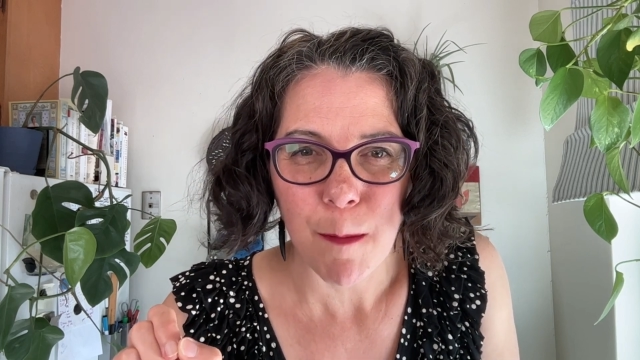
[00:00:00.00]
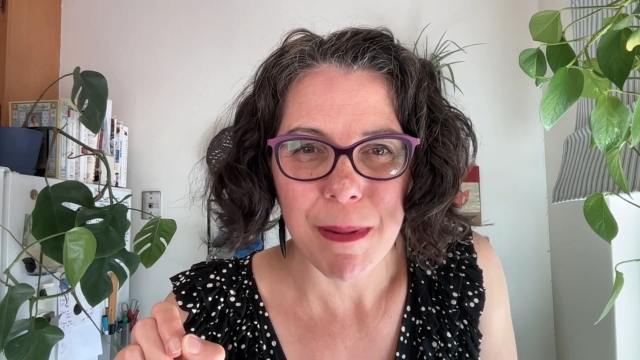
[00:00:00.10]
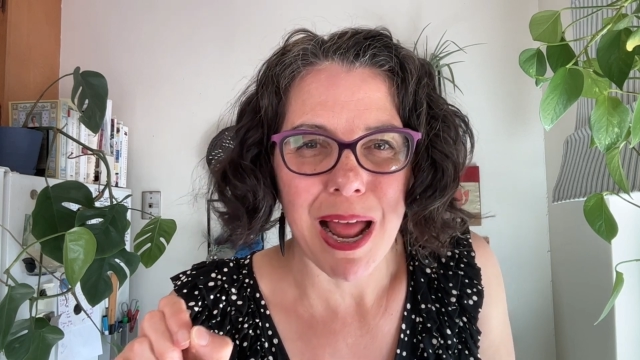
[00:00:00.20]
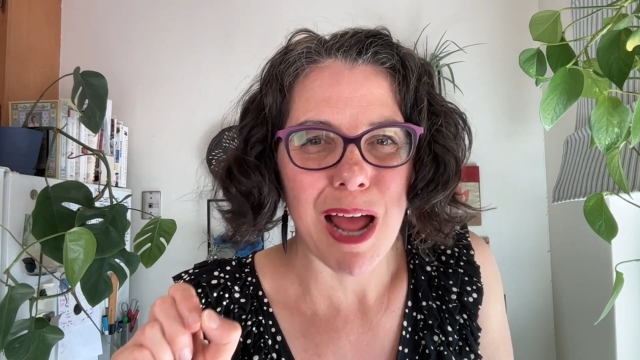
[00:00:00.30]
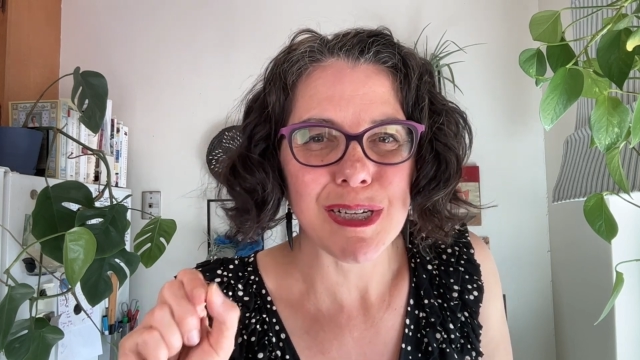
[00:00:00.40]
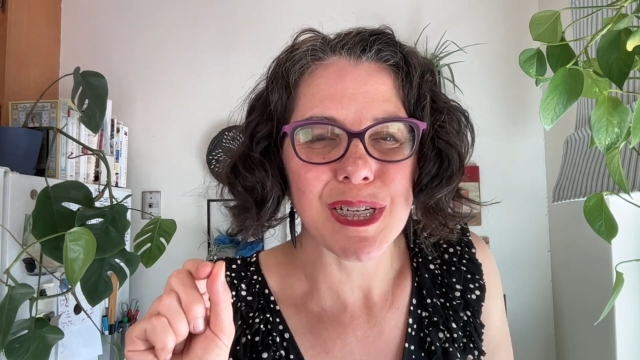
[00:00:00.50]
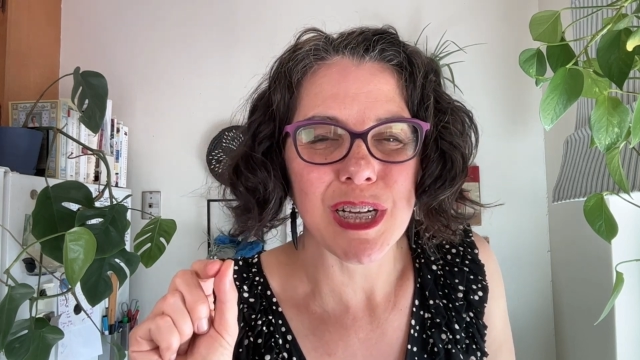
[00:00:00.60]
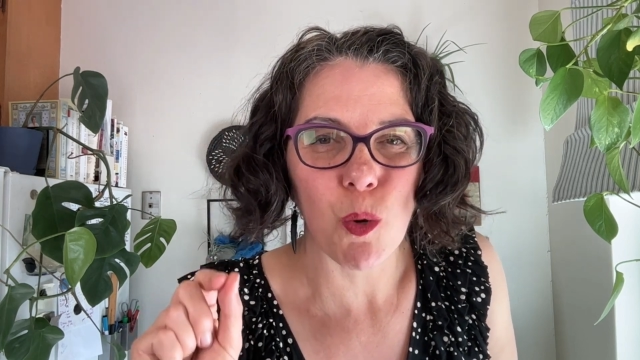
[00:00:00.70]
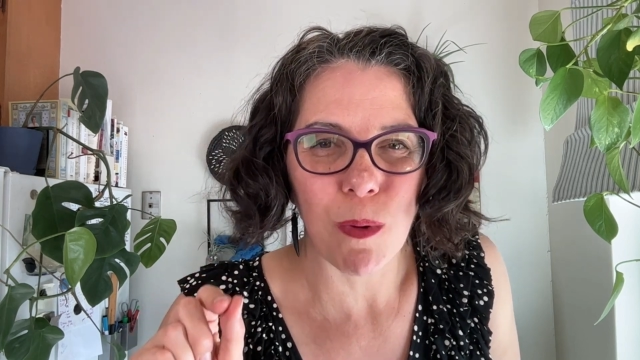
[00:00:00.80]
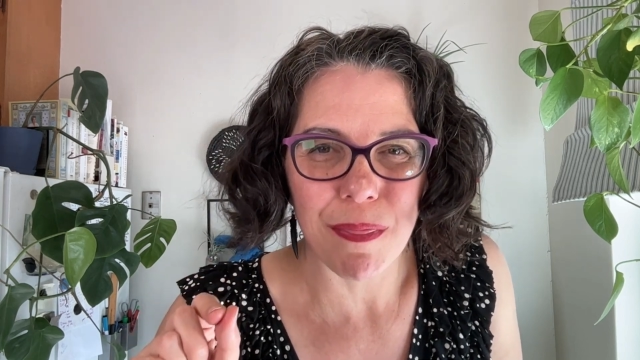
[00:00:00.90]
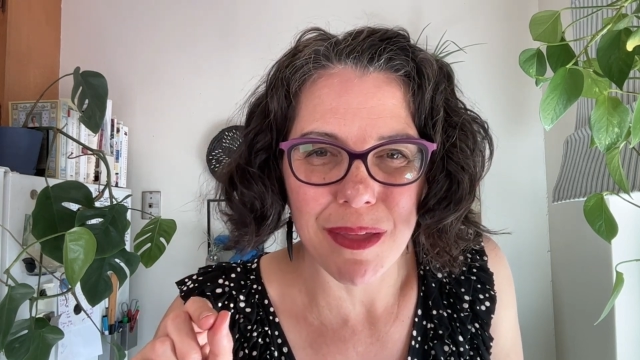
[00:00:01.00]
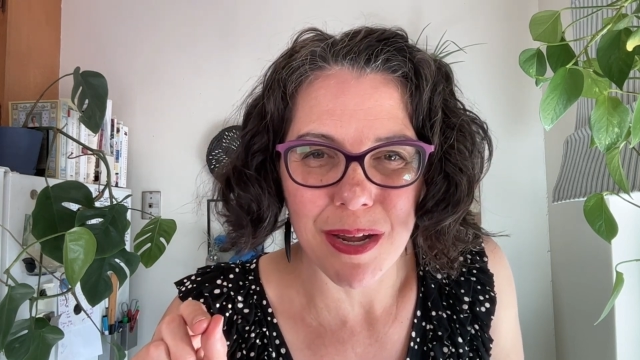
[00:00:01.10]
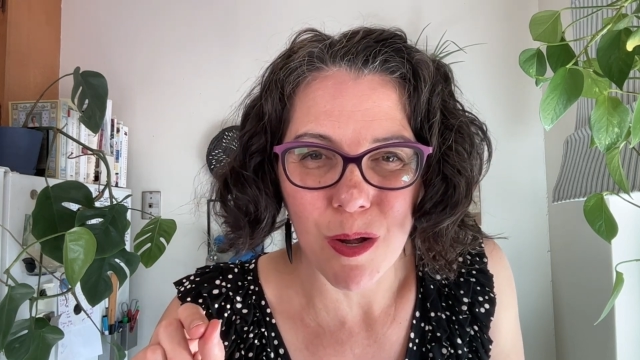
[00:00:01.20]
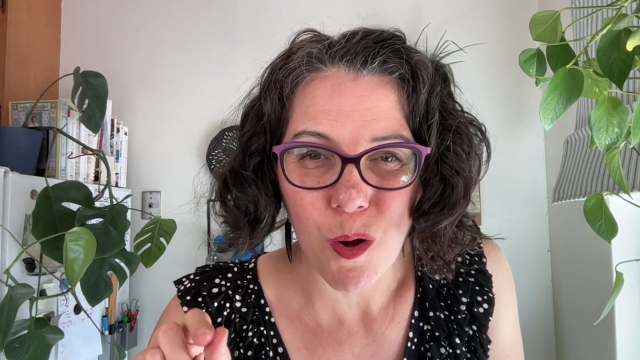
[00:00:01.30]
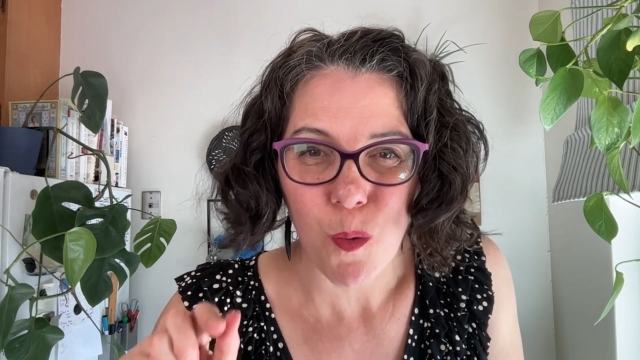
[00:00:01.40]
but how to stick with
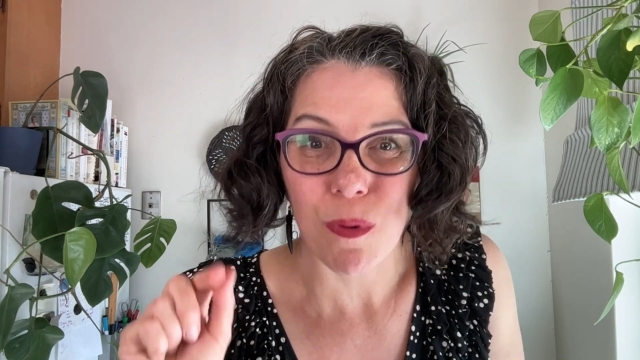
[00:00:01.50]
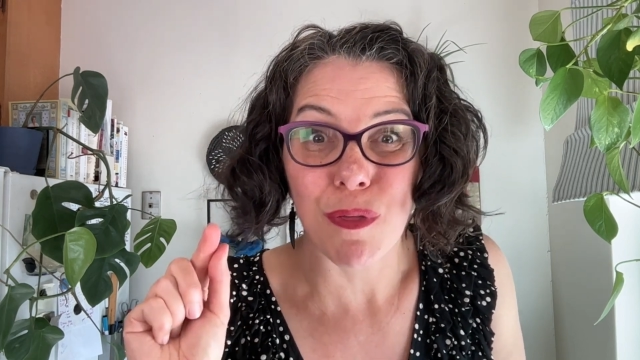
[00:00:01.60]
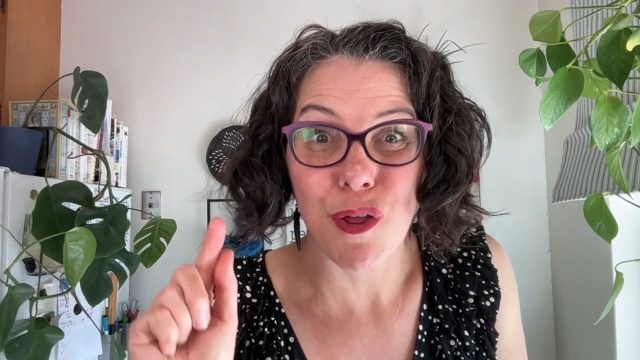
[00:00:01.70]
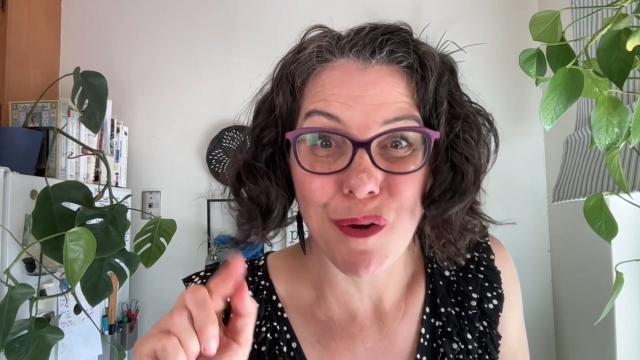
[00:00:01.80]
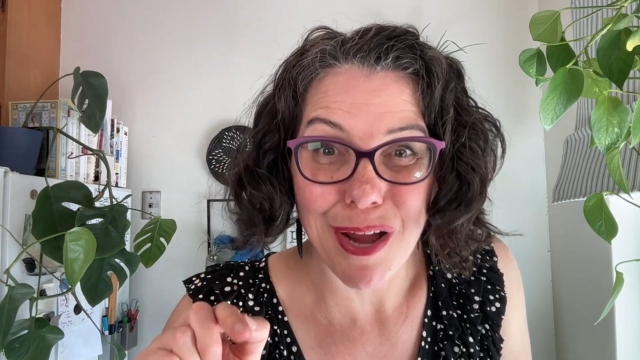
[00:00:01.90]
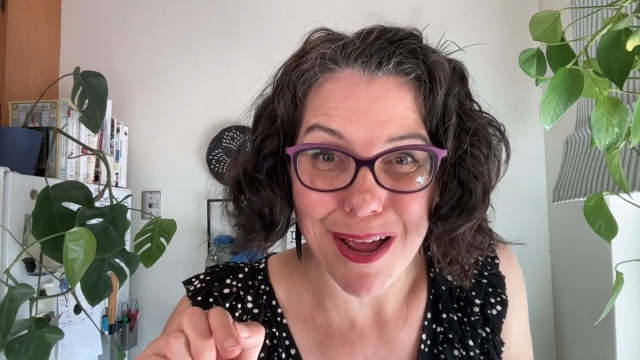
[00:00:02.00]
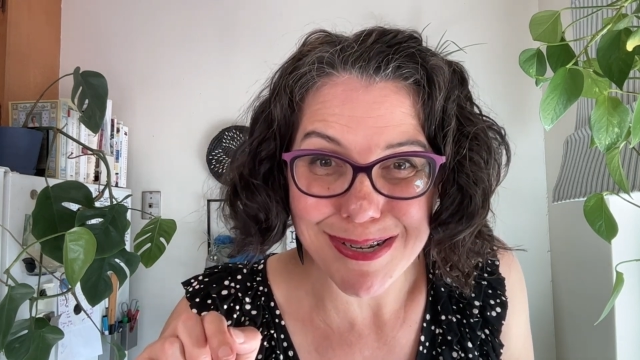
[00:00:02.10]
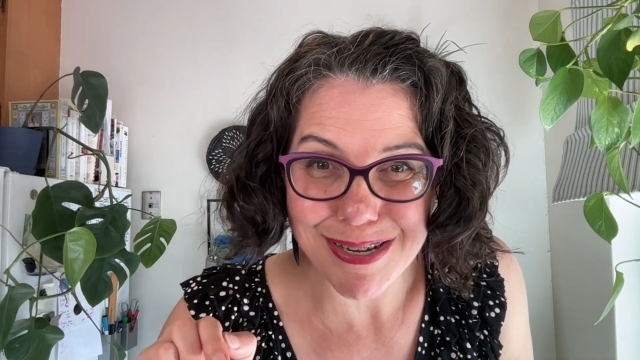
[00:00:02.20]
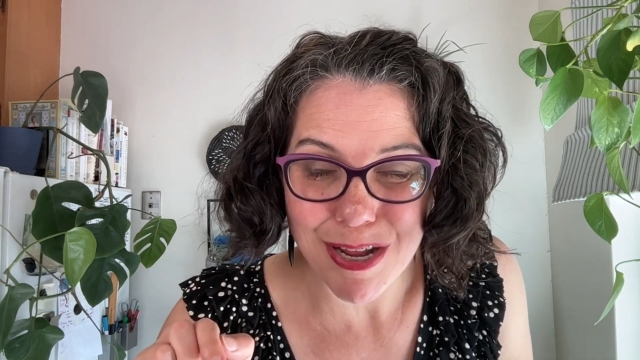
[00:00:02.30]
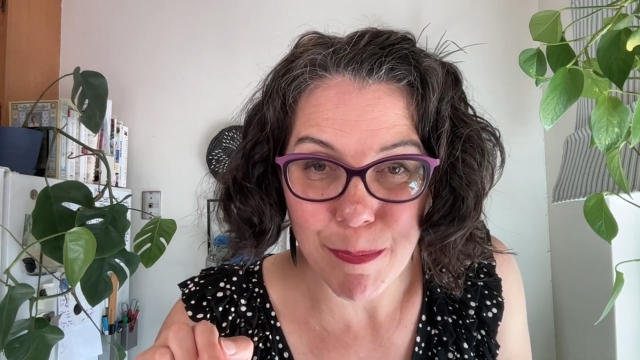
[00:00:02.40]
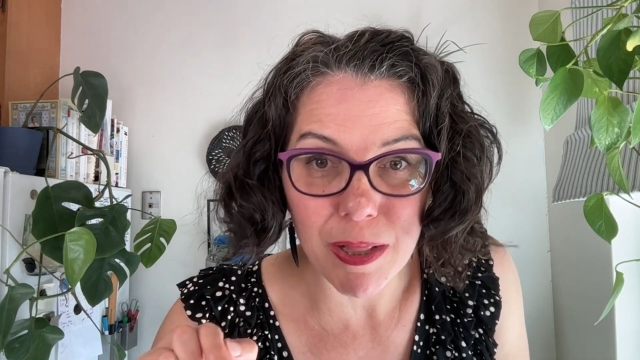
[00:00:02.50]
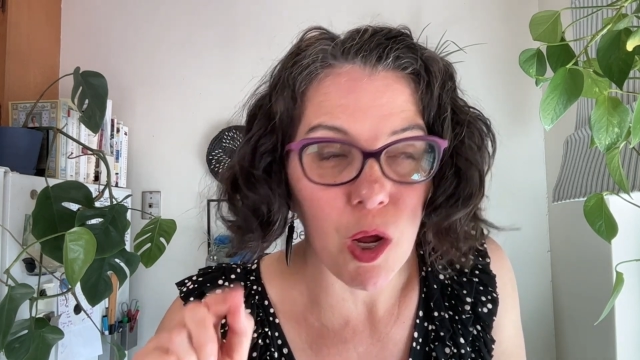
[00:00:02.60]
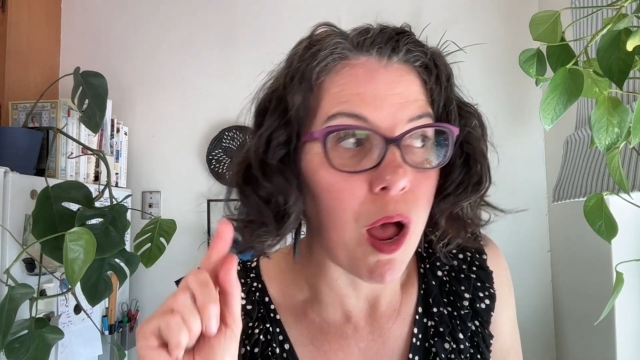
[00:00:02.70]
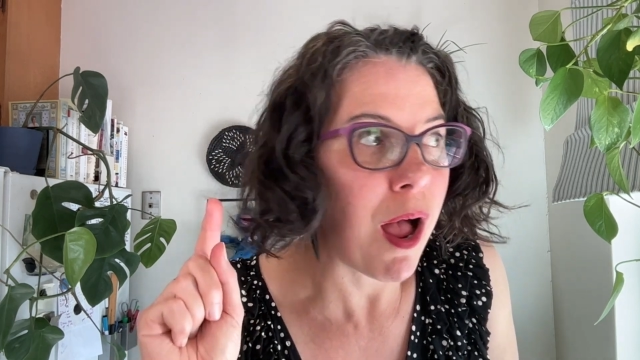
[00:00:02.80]
it with curiosity, but like,